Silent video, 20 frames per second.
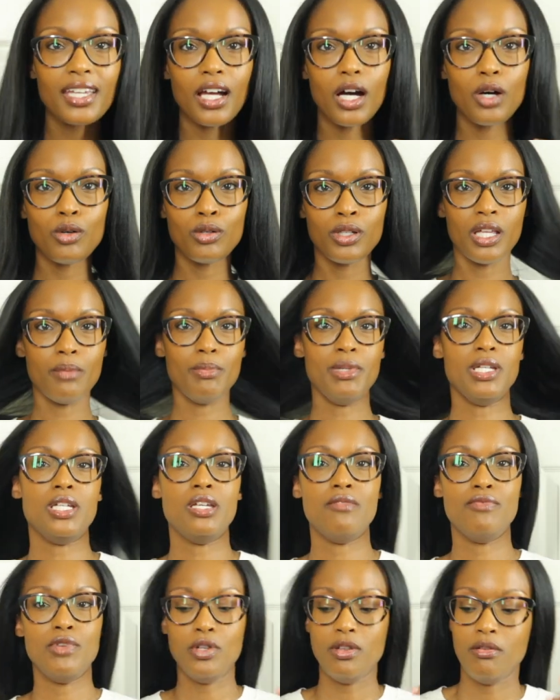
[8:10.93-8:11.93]
Oh, let me
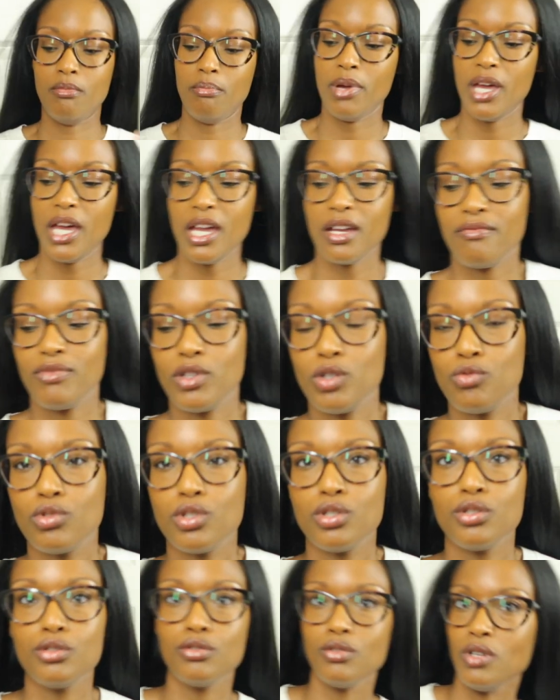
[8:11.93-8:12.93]
give you the back view
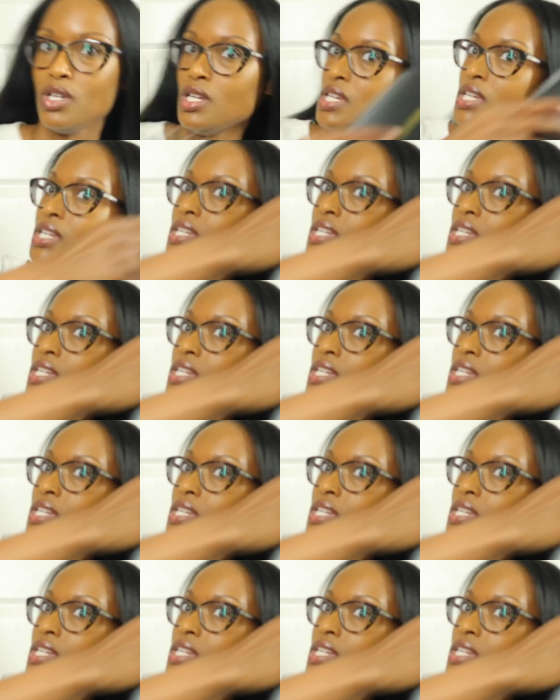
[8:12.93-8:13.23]
too.